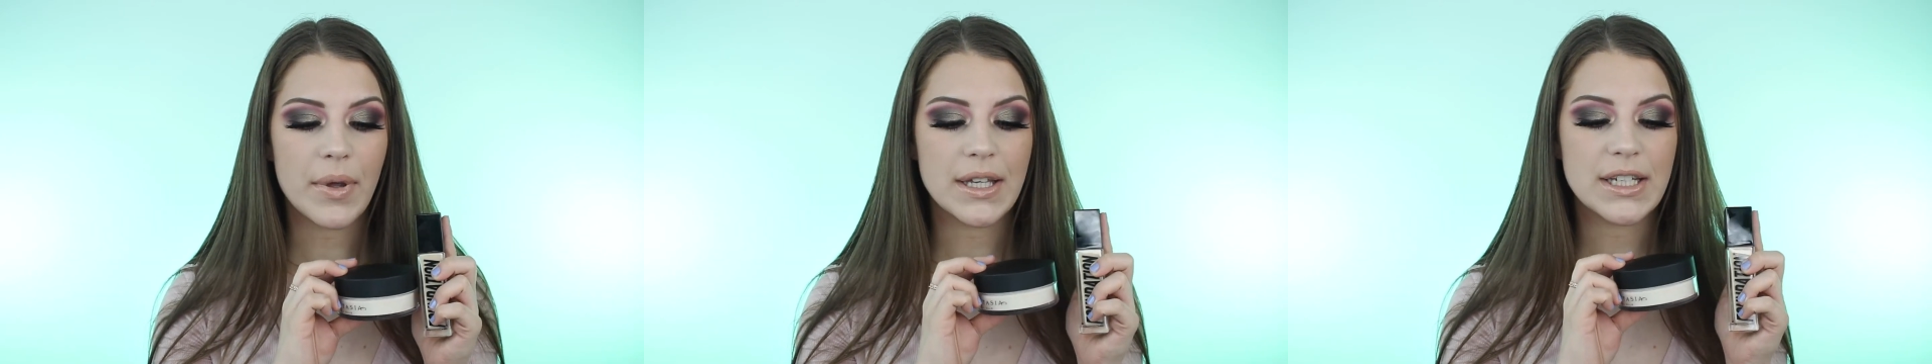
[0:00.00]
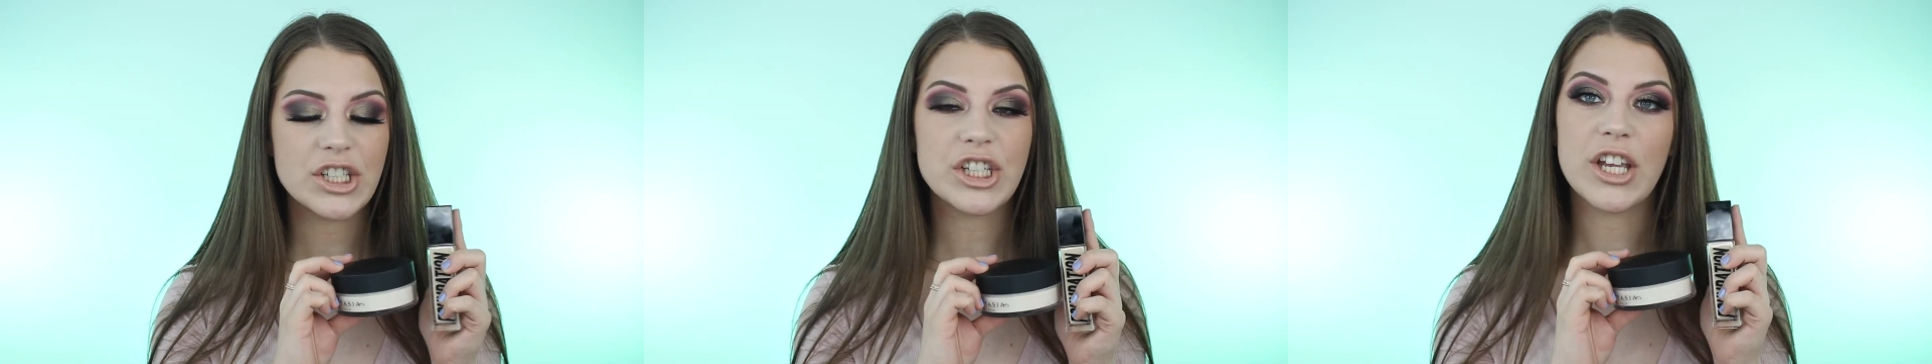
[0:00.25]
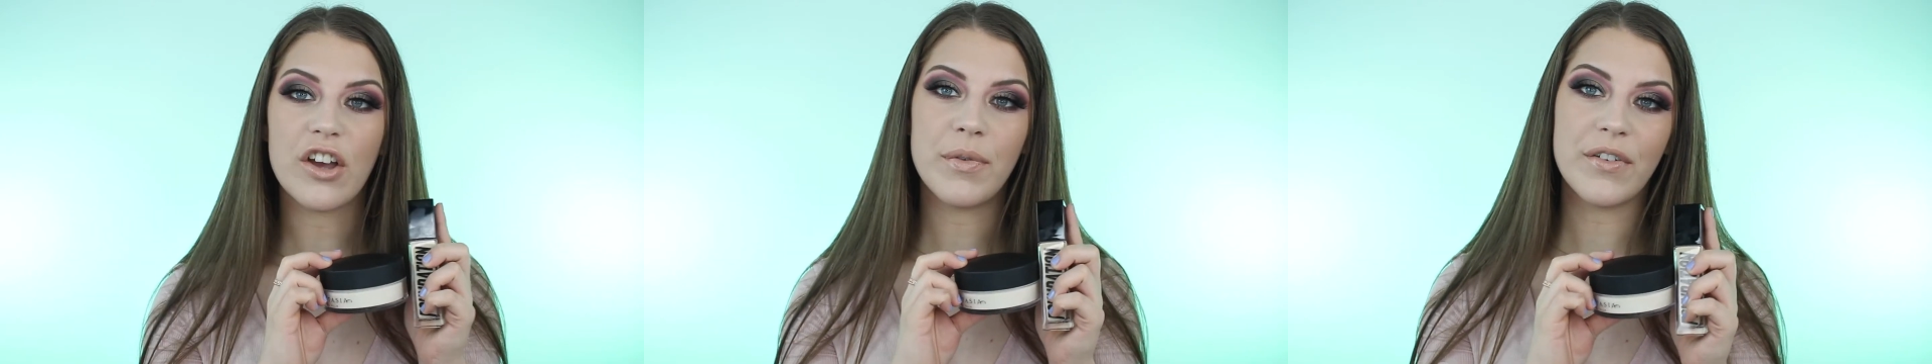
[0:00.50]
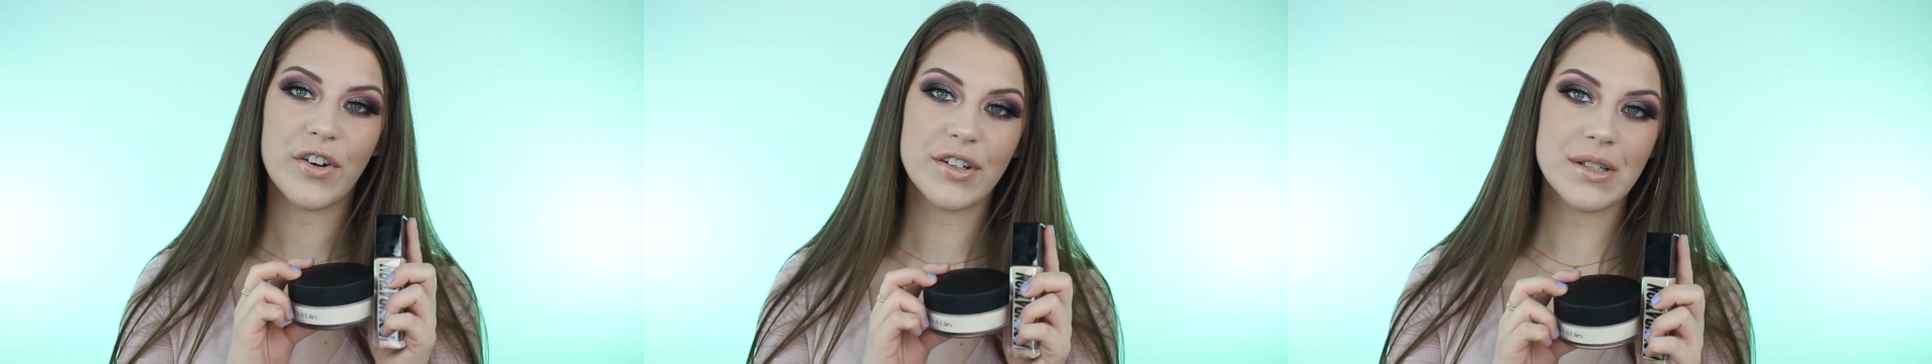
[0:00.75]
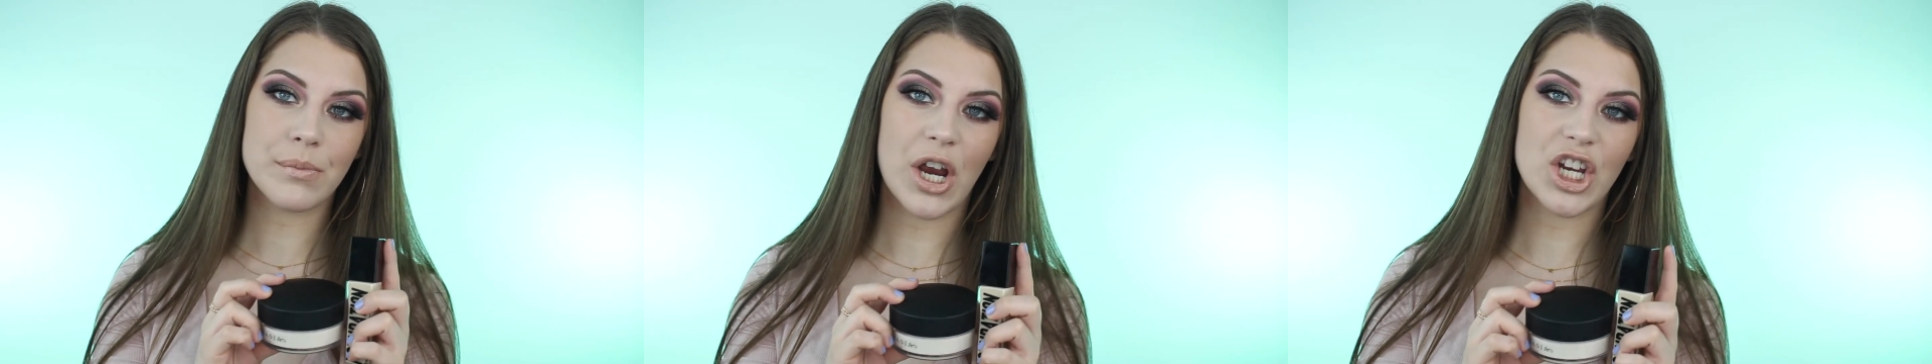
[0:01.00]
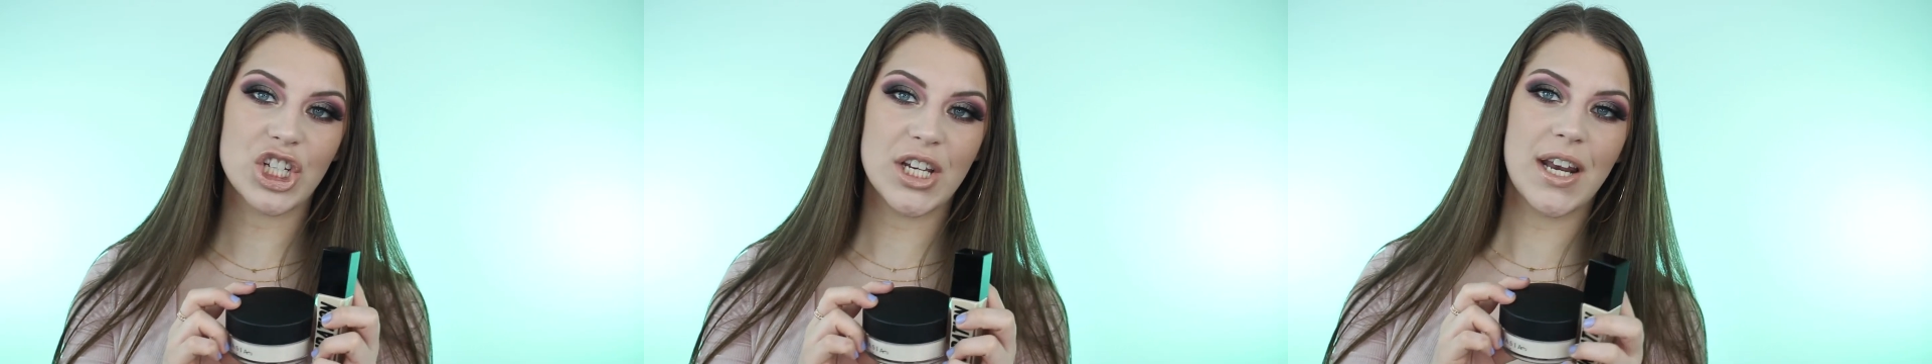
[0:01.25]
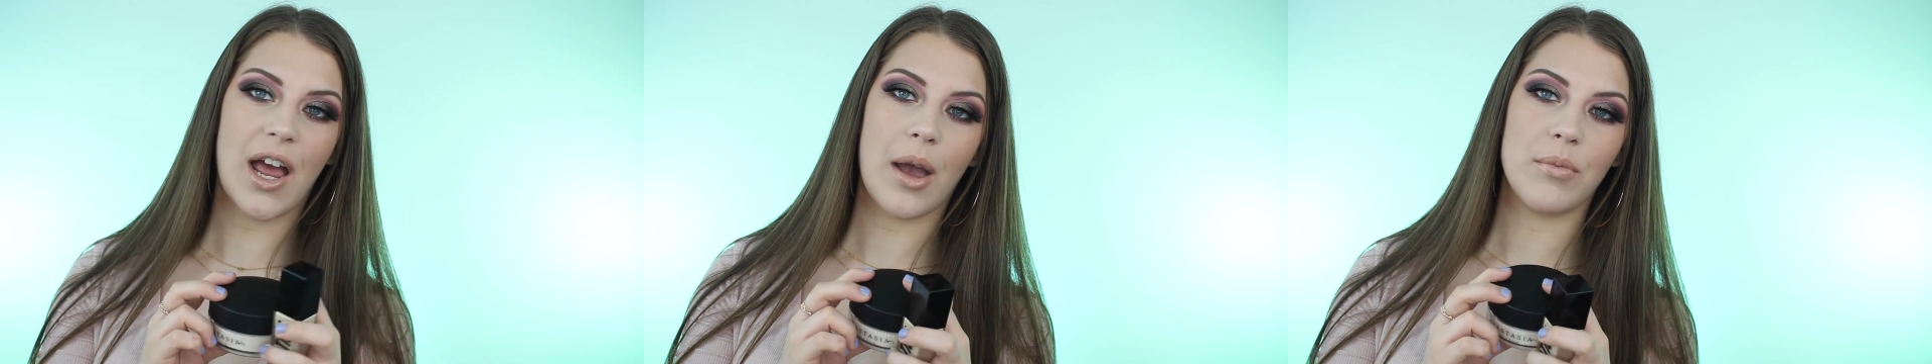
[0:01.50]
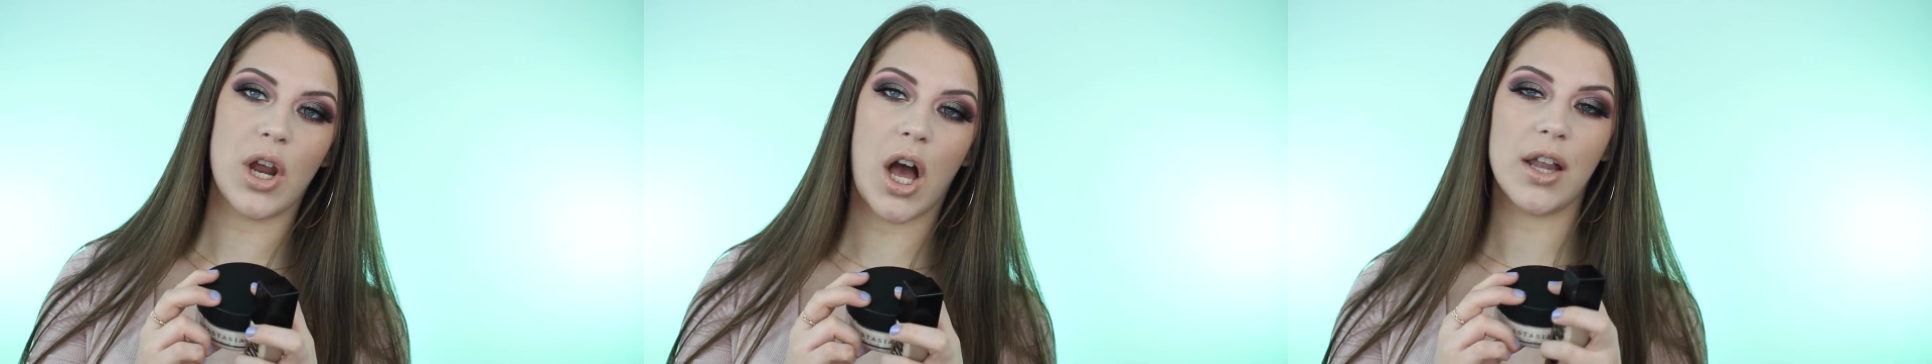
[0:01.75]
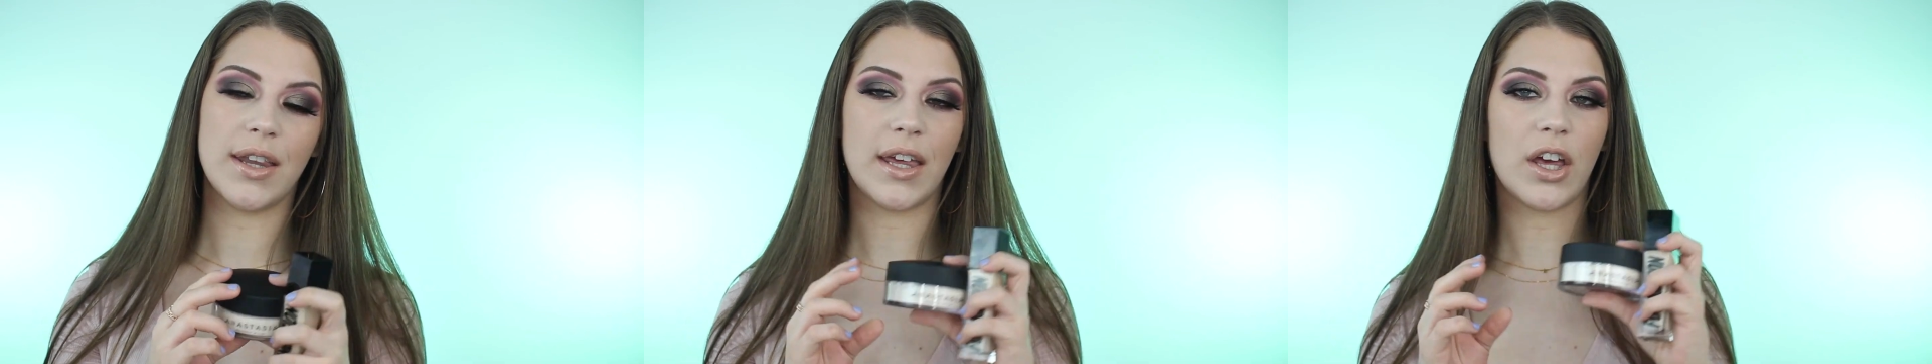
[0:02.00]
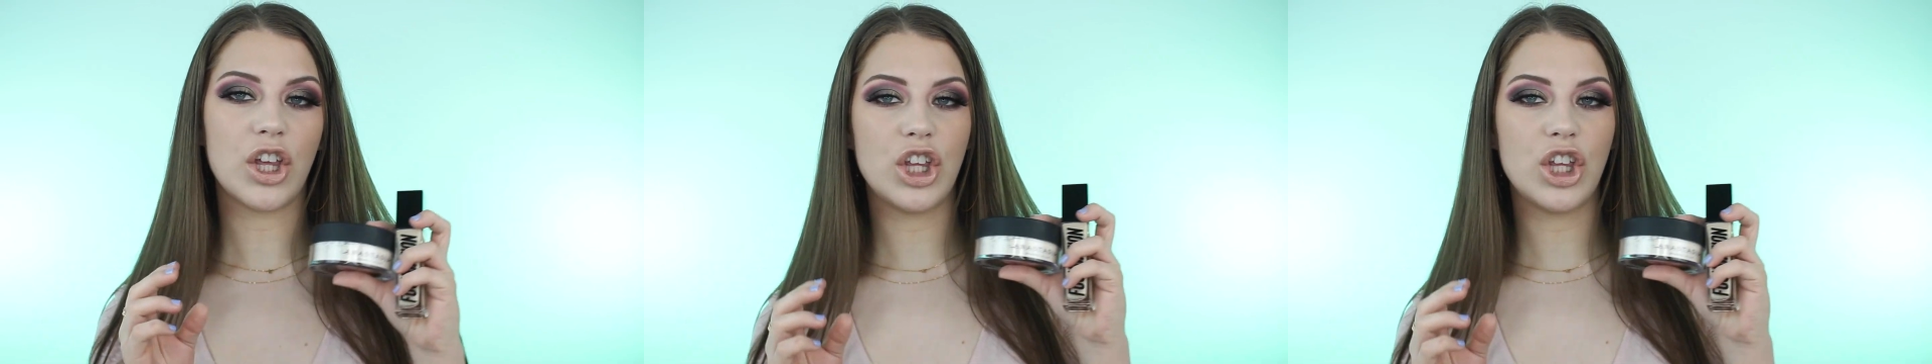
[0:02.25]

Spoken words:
Initially, off my first impression, I'm not like a